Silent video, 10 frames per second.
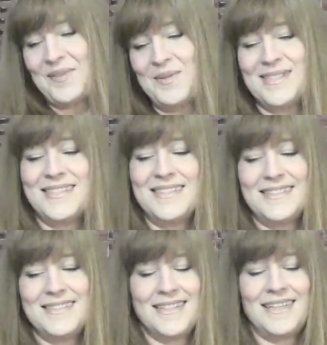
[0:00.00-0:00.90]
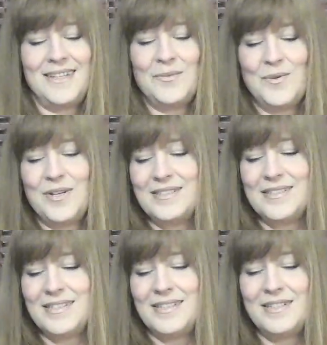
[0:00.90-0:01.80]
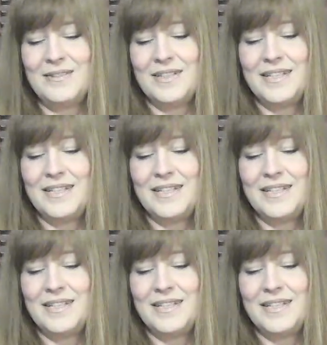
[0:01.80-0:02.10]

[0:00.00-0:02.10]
What's this King of Wands here?